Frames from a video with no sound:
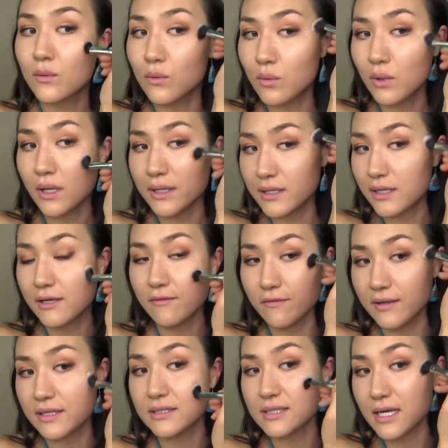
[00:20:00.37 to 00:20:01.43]
What a
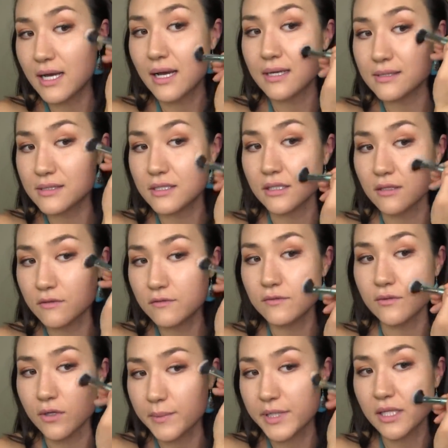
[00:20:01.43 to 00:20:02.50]
fantastic
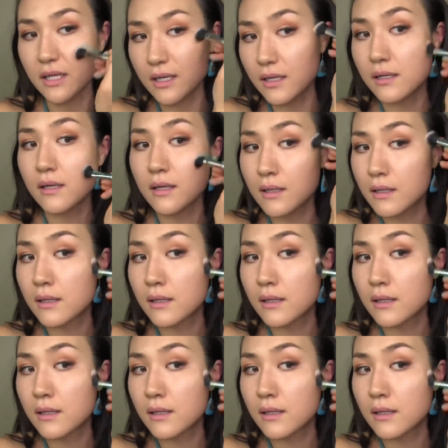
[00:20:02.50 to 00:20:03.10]
formula.